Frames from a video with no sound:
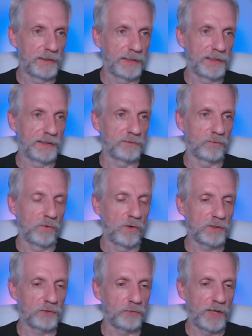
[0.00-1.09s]
and
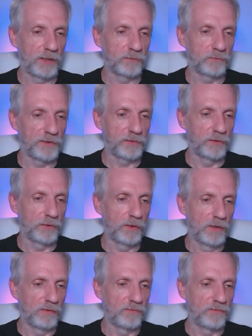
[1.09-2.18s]
walk around with your
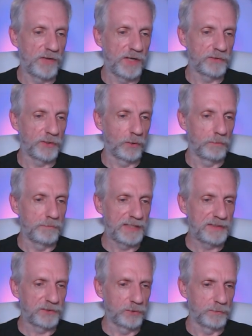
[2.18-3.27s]
very own
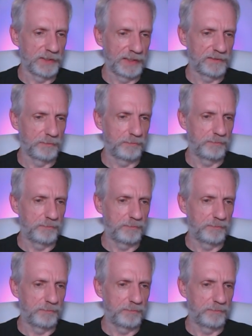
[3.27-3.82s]
metahuman and the